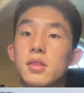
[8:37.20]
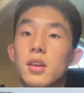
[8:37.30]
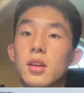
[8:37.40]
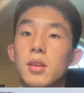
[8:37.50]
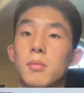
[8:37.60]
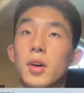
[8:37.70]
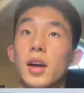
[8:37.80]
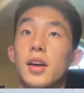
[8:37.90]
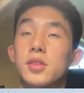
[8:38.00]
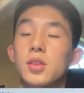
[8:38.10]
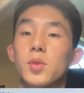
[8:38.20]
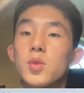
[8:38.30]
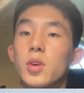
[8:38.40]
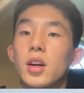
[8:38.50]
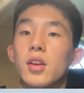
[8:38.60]
in my high school, which
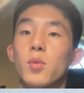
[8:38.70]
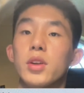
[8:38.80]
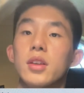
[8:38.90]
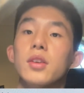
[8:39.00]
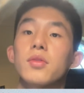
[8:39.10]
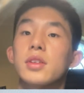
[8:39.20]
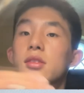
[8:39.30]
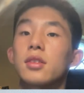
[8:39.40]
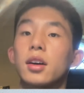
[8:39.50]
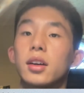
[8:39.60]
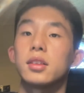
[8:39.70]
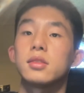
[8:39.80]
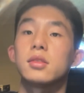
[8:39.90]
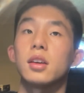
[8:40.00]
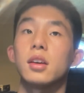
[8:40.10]
we kind of went to different
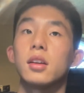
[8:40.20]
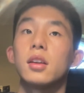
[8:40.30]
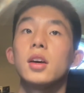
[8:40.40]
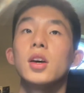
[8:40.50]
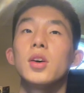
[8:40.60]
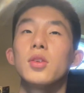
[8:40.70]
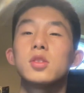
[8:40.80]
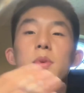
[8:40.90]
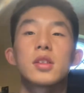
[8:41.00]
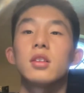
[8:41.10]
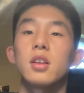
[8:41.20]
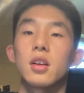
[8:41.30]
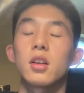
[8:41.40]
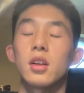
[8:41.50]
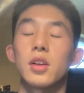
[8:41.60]
sites, and it was basically
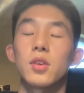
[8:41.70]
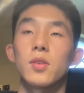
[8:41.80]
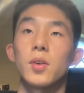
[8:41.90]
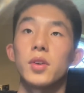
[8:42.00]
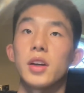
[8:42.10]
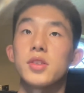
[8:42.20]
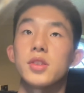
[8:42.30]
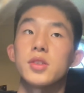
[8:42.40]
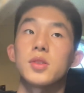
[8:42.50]
clinical rotations.